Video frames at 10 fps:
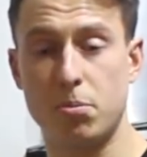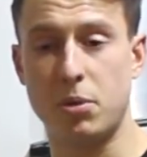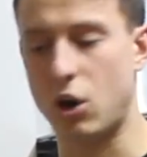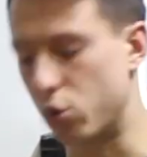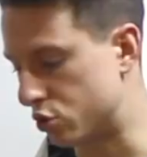
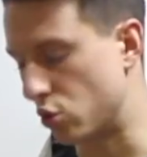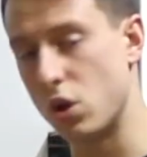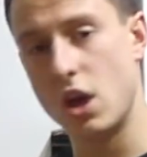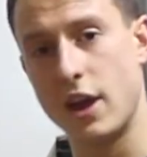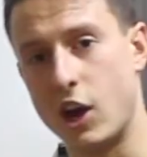but
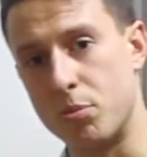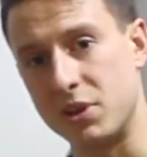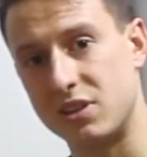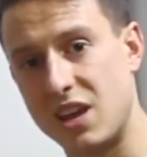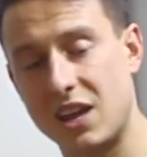also it'll
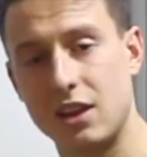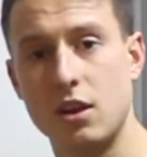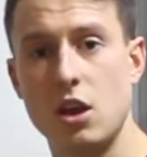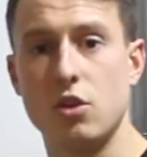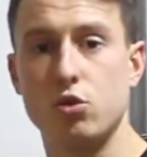be taking